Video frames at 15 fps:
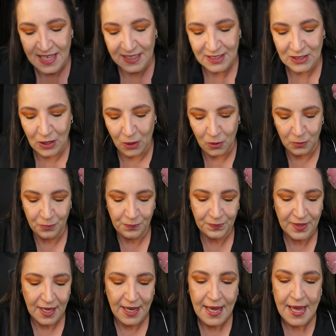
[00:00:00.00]
So
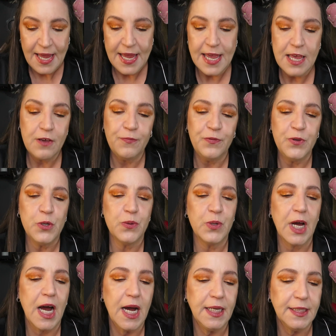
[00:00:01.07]
if you
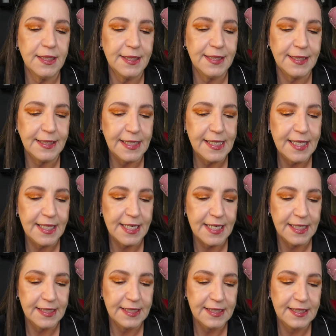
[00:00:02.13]
guys see
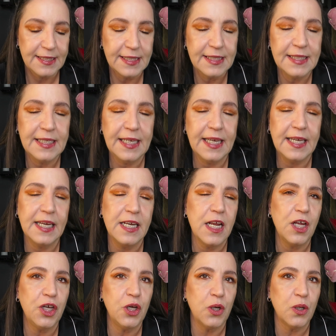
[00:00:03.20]
this
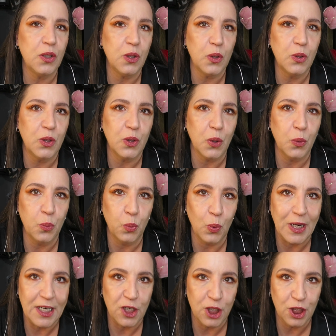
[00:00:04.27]
in your local
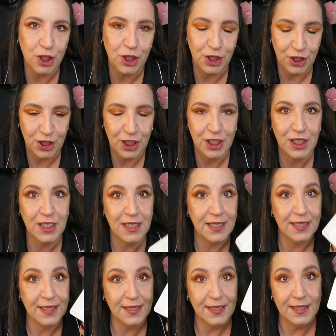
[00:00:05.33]
Winners,
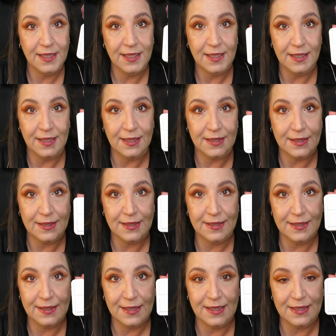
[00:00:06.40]

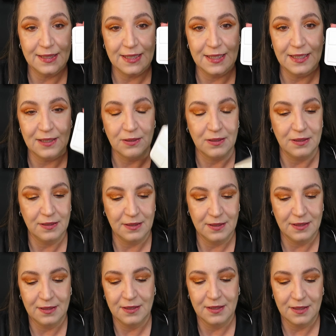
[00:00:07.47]
this little
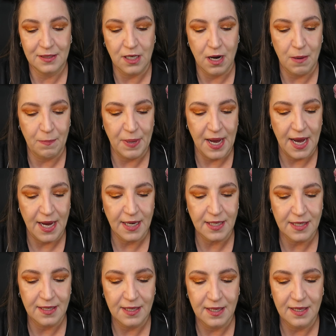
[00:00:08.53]
compact,